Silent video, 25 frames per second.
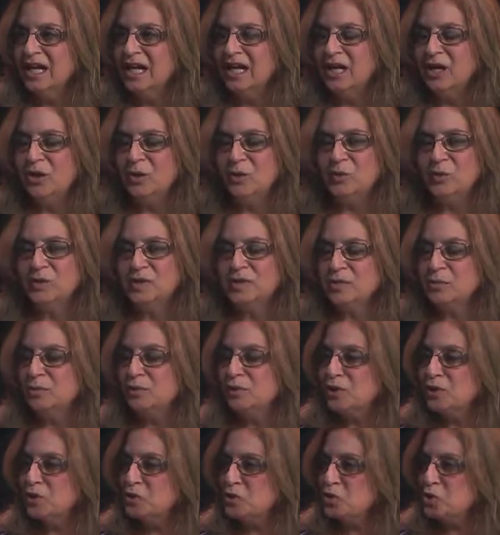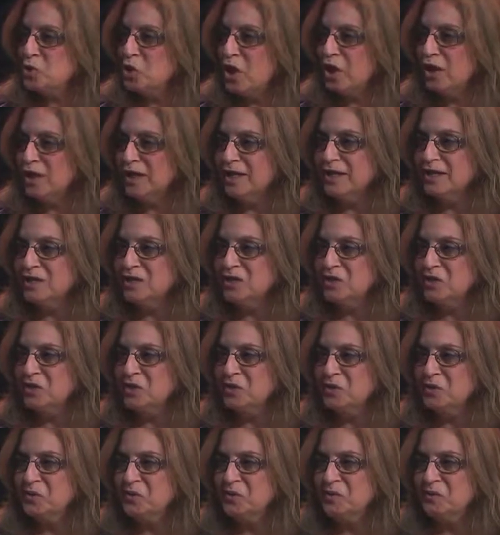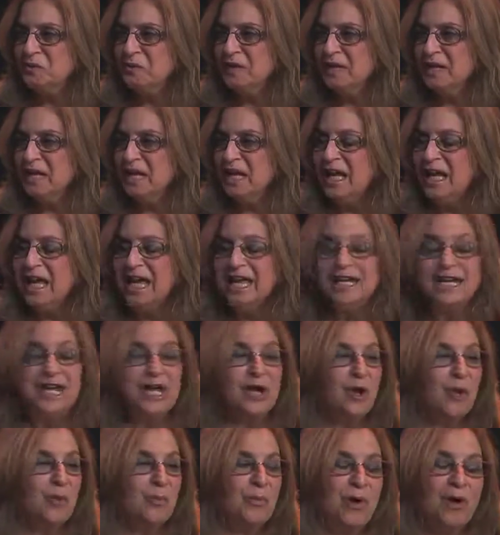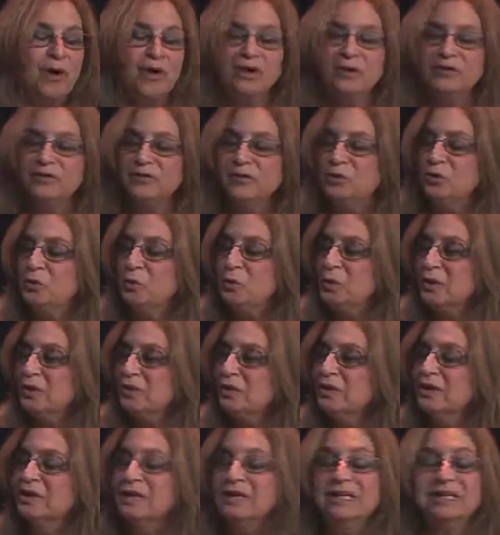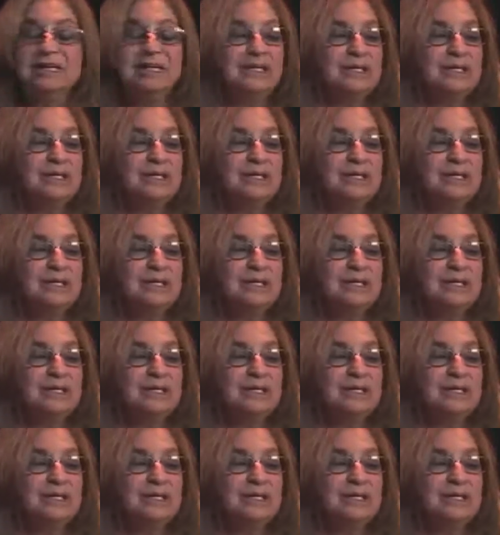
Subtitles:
It was a pleasure talking to you, and I hope all of you will